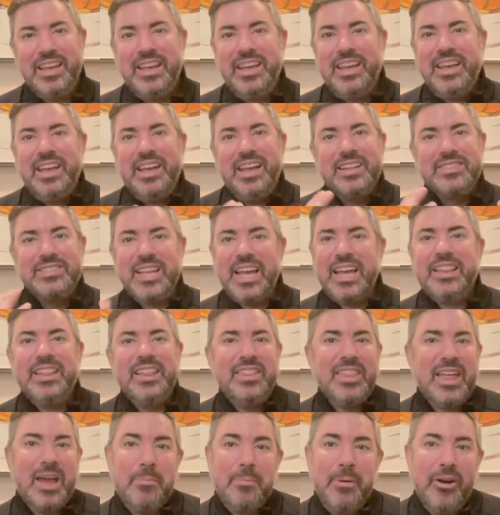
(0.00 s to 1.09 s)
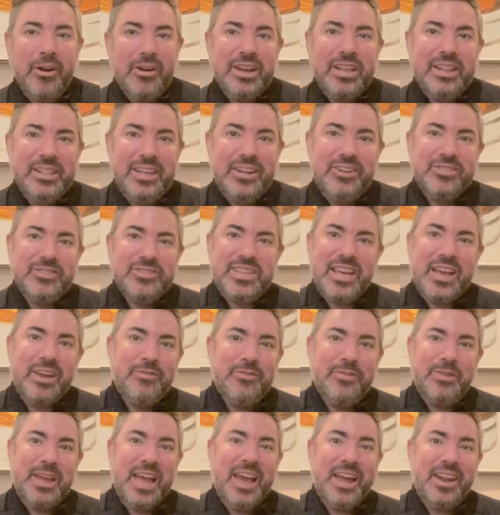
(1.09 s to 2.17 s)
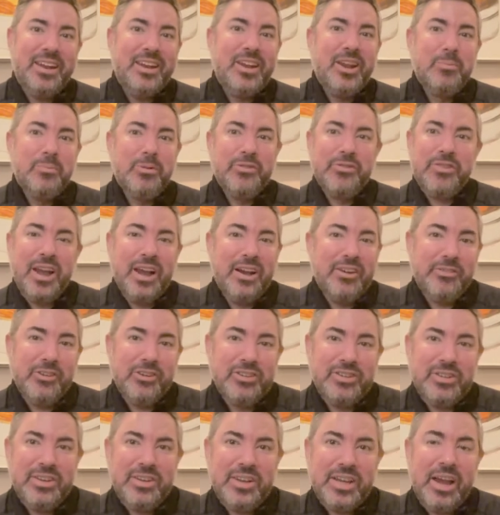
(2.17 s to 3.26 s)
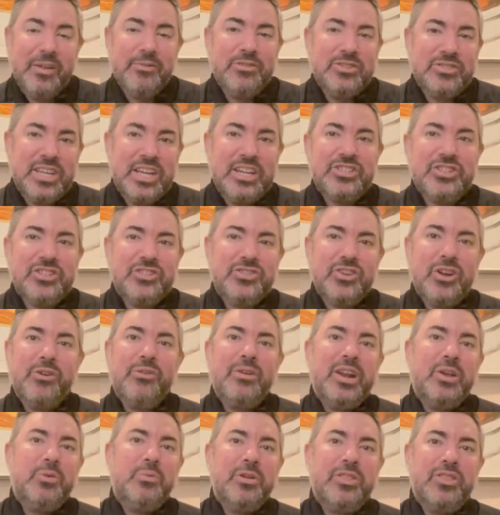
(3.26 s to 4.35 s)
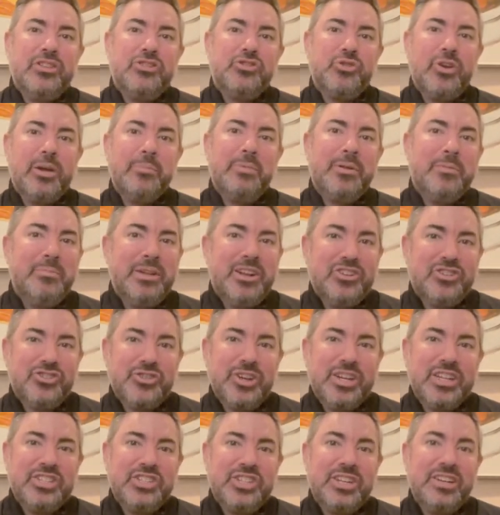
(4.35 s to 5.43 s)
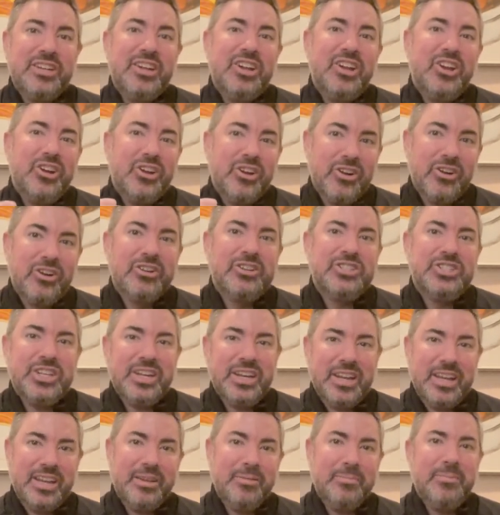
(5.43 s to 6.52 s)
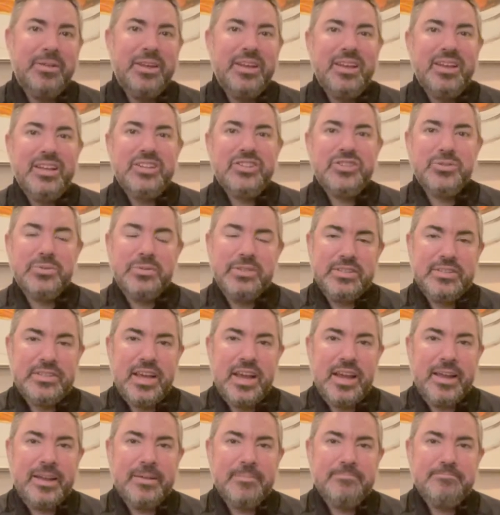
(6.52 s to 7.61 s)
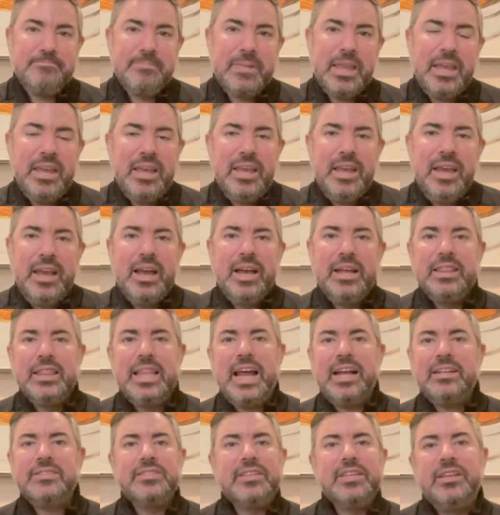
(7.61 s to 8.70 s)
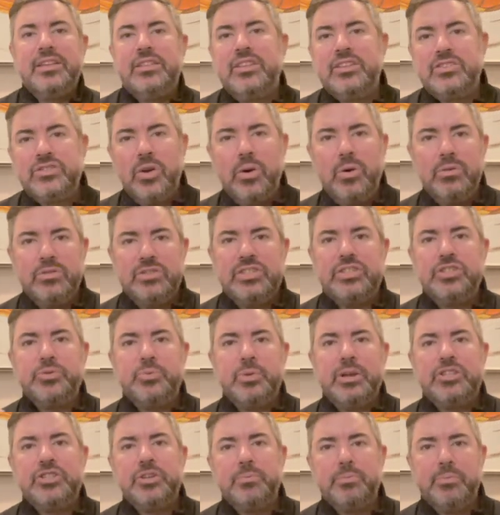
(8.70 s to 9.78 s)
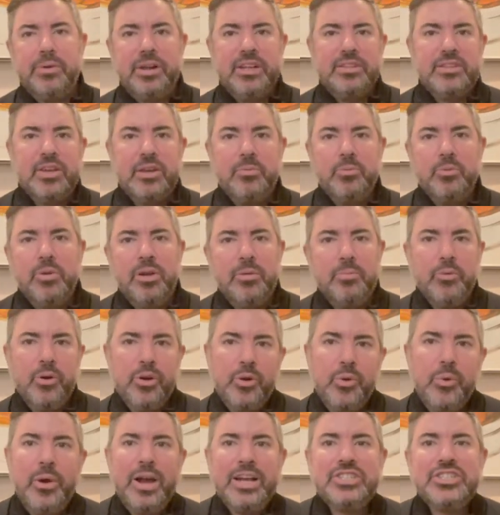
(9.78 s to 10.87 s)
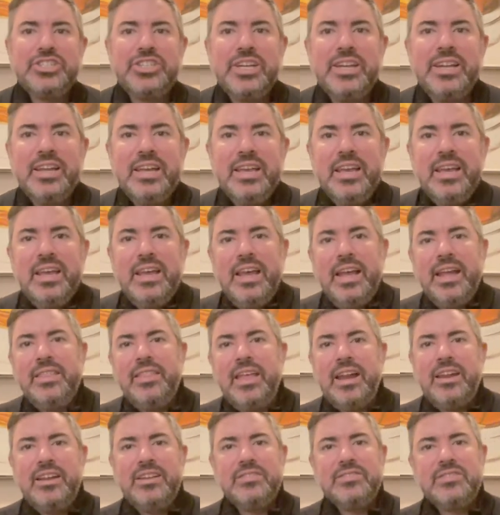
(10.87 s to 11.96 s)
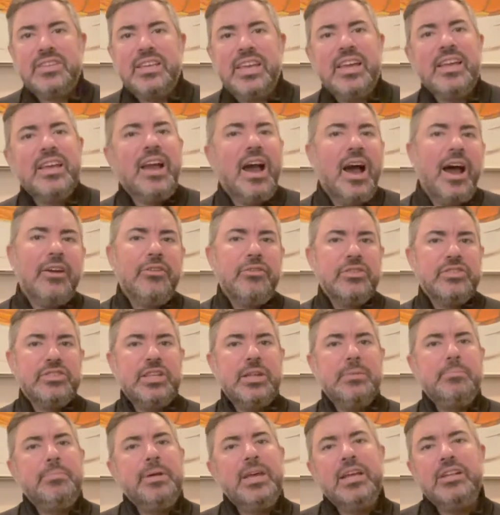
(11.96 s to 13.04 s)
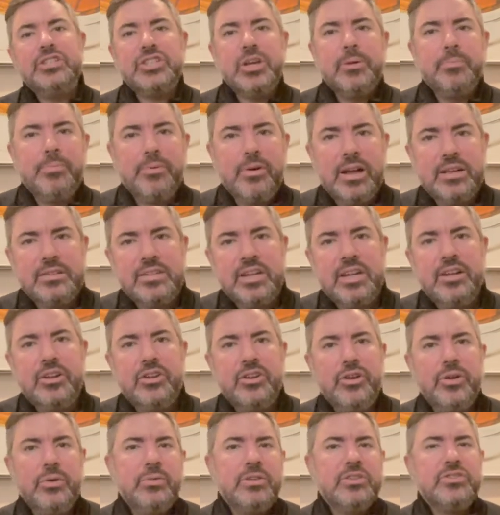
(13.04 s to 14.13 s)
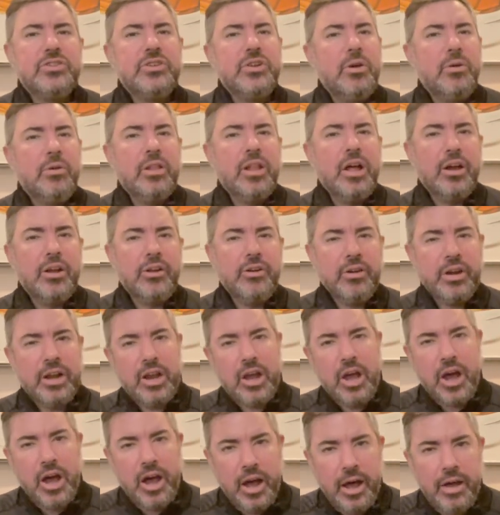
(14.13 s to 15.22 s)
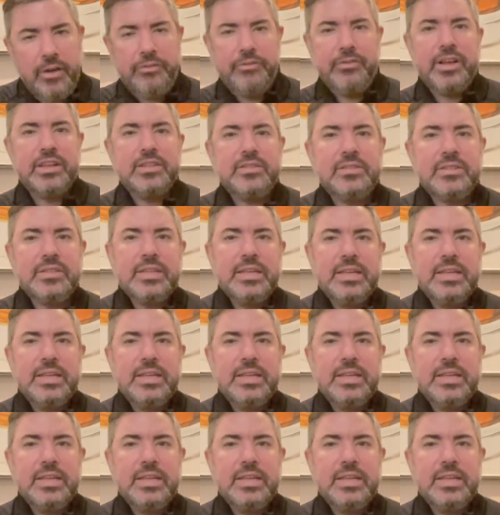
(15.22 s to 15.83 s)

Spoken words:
It's likely that party leaders have had a number of conversations already with the Trump administration urging him to resign. Lastly, this whole situation brings up one more question, and that is, can Congress impeach a president who is no longer in office?